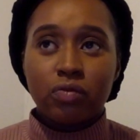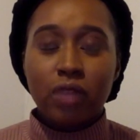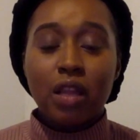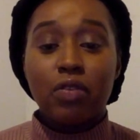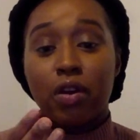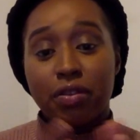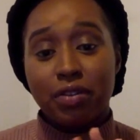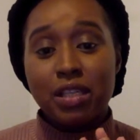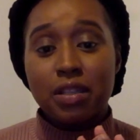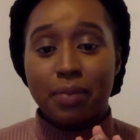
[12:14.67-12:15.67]
There are 3
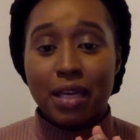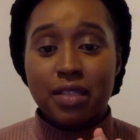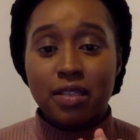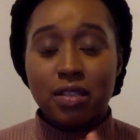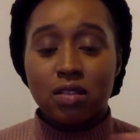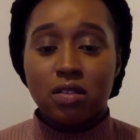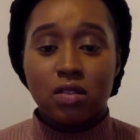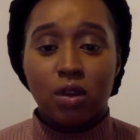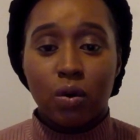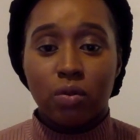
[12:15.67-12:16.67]
semesters,
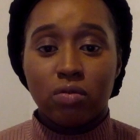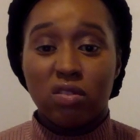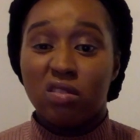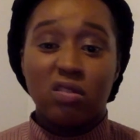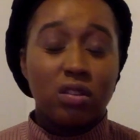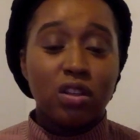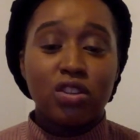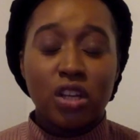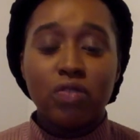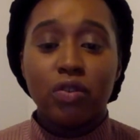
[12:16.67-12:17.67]
so your
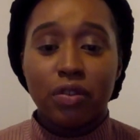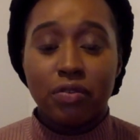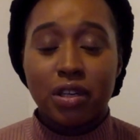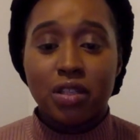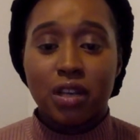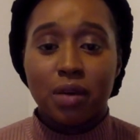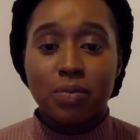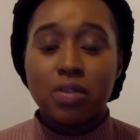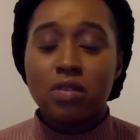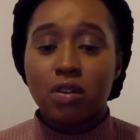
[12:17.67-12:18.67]
general 3
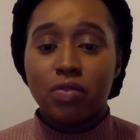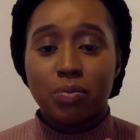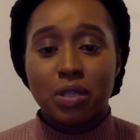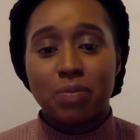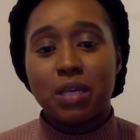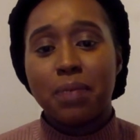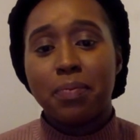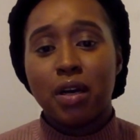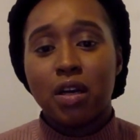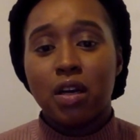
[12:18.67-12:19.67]
terms. So from
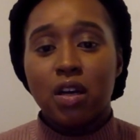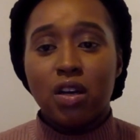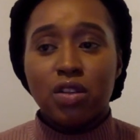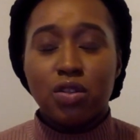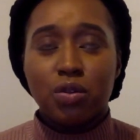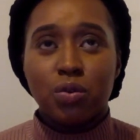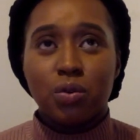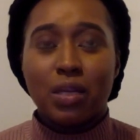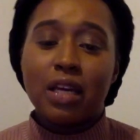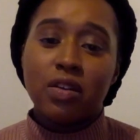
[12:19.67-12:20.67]
September to
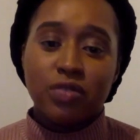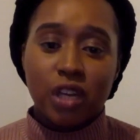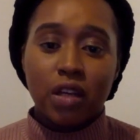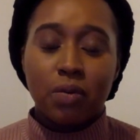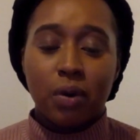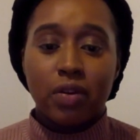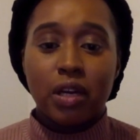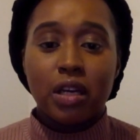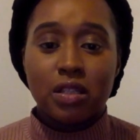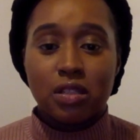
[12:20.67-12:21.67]
the end of January
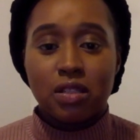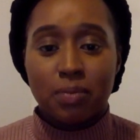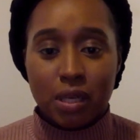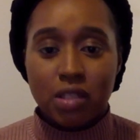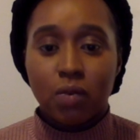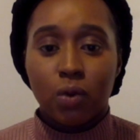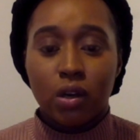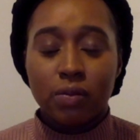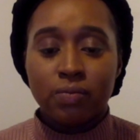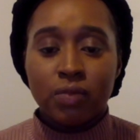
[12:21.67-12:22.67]
is semester
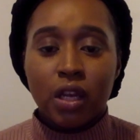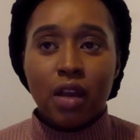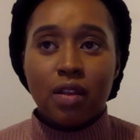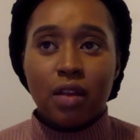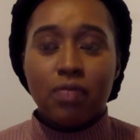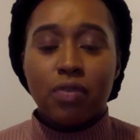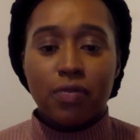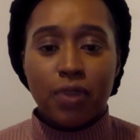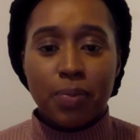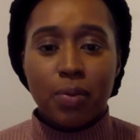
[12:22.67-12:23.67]
1, then from
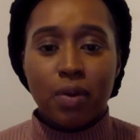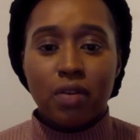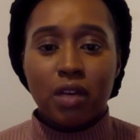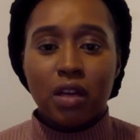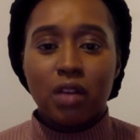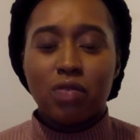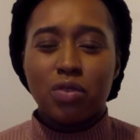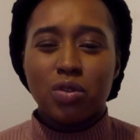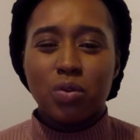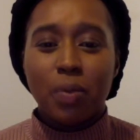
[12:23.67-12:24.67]
February through
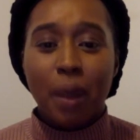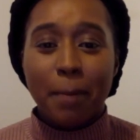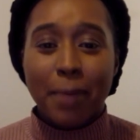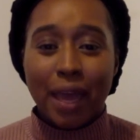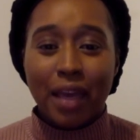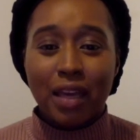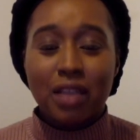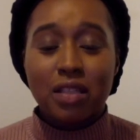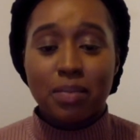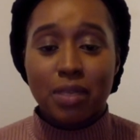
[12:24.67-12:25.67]
to about May is
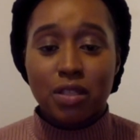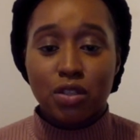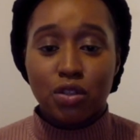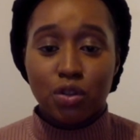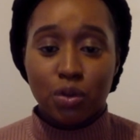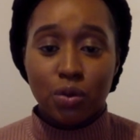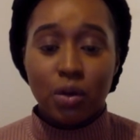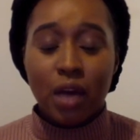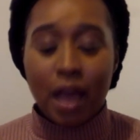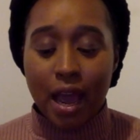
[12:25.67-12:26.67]
semester 2,
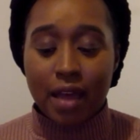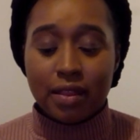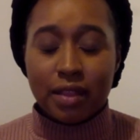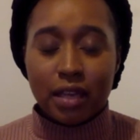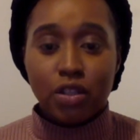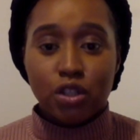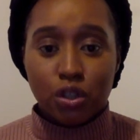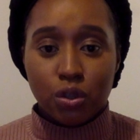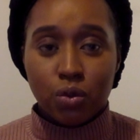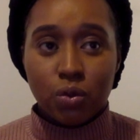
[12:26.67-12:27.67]
and then
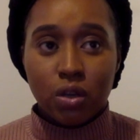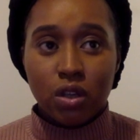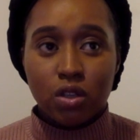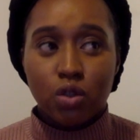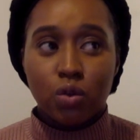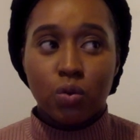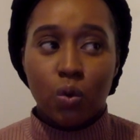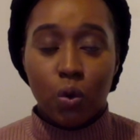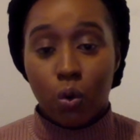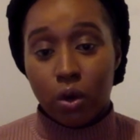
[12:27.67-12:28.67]
June to
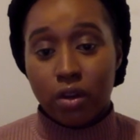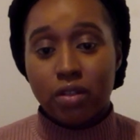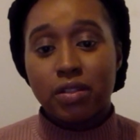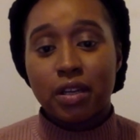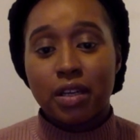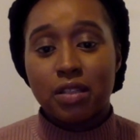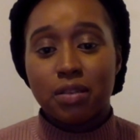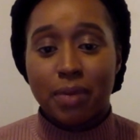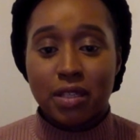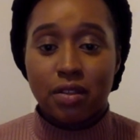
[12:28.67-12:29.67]
August is
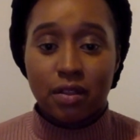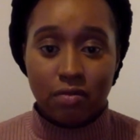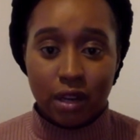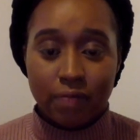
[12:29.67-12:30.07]
semester 3.